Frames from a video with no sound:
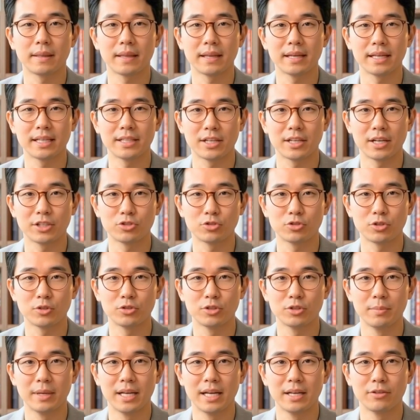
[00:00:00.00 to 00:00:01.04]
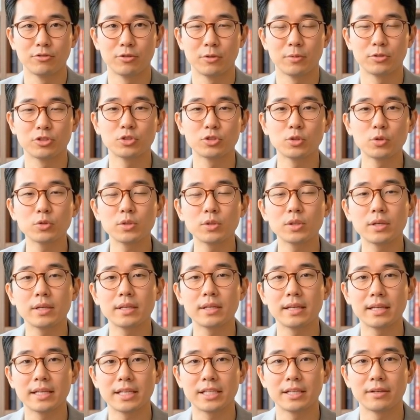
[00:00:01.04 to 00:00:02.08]
Industrial demand from
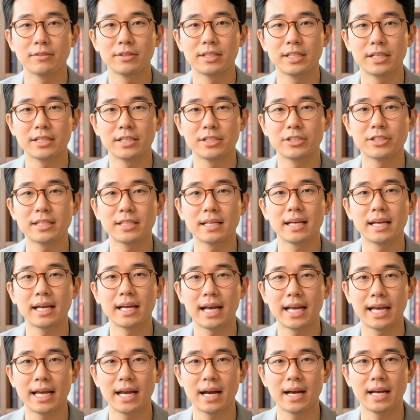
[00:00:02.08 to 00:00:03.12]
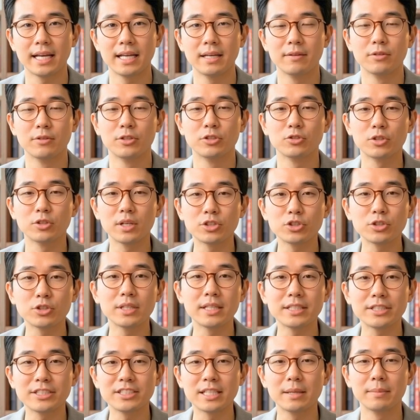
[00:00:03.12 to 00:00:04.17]
solar, EVs, AI infrastructure,
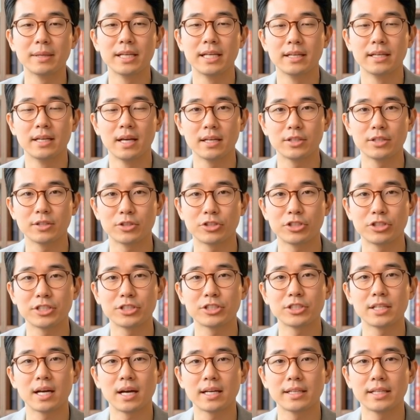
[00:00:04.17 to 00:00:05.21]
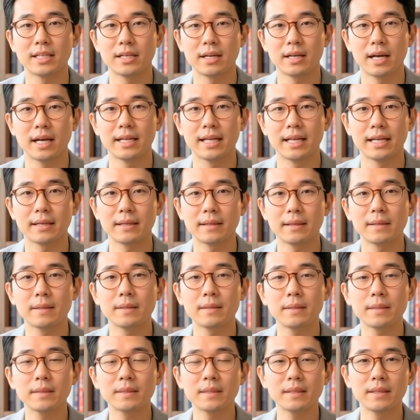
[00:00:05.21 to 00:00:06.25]
and semiconductors is not declining.
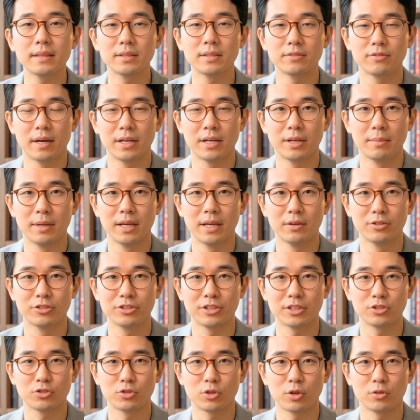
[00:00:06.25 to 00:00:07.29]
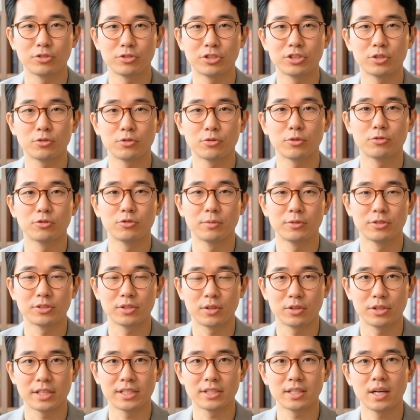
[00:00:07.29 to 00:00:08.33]
The fundamentals that drove silver from
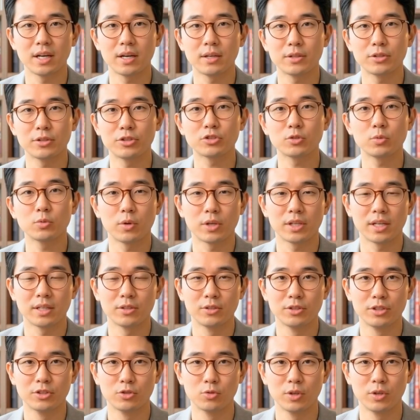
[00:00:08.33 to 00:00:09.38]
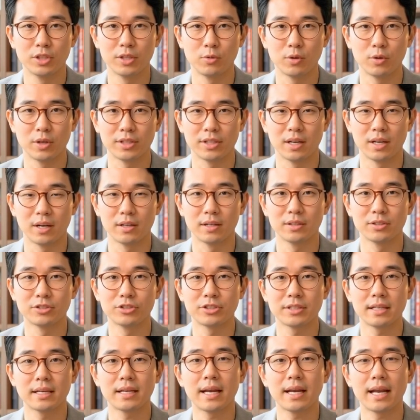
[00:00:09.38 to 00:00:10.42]
$30 to
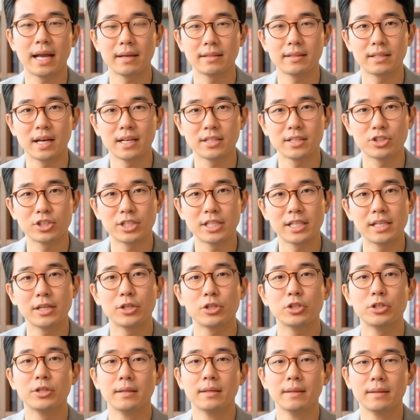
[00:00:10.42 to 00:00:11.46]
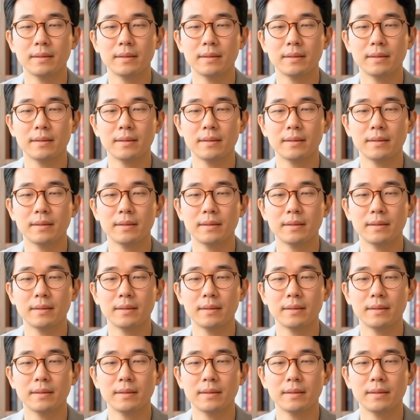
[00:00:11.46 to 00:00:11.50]
$121 have not changed.